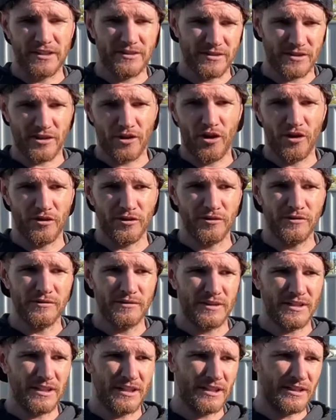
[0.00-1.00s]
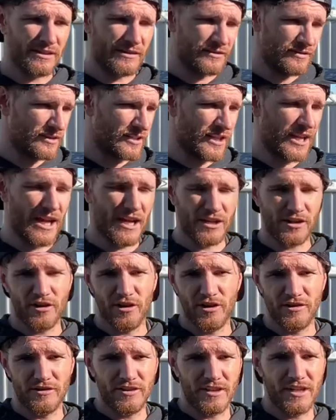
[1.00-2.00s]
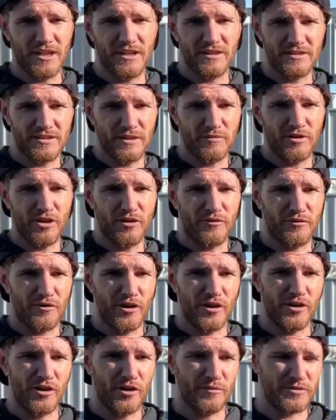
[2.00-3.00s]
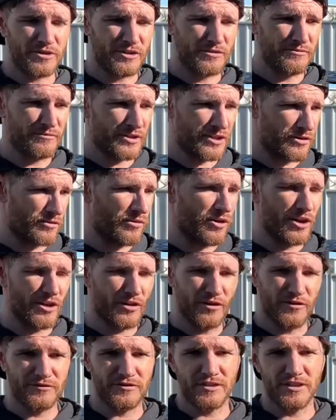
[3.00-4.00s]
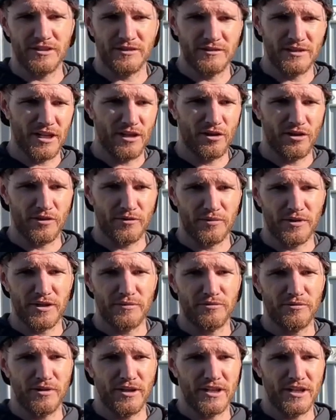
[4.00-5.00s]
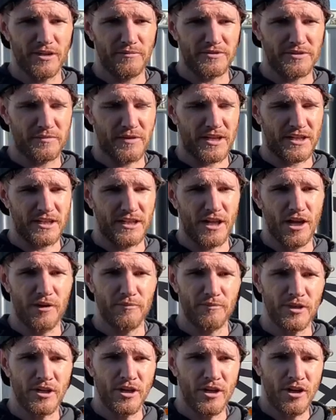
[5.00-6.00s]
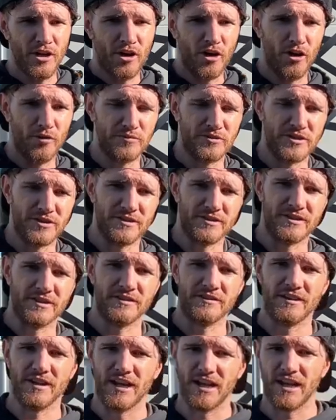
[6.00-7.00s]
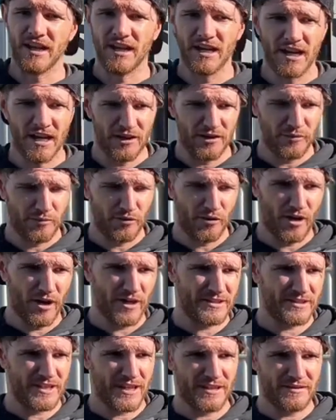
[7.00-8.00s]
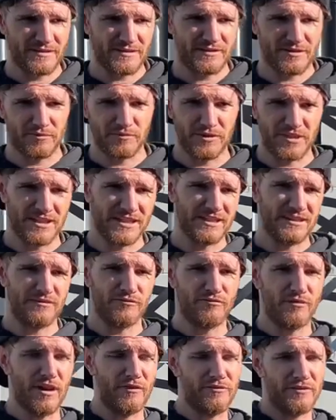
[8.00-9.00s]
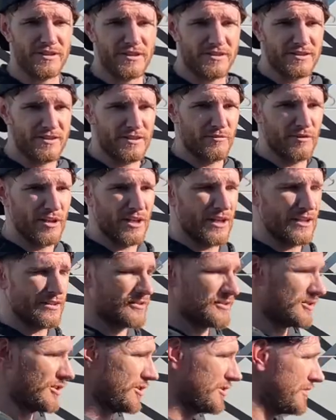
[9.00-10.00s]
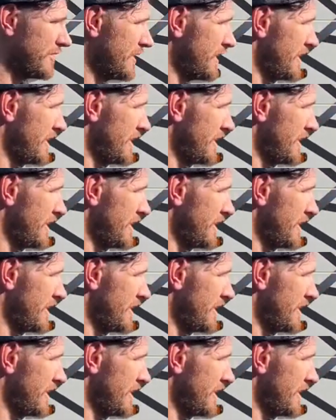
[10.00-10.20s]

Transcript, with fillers: to go, you can go the semi off road option, but quite often a lot of people end up specking up options in there and the price gets to be roughly similar. So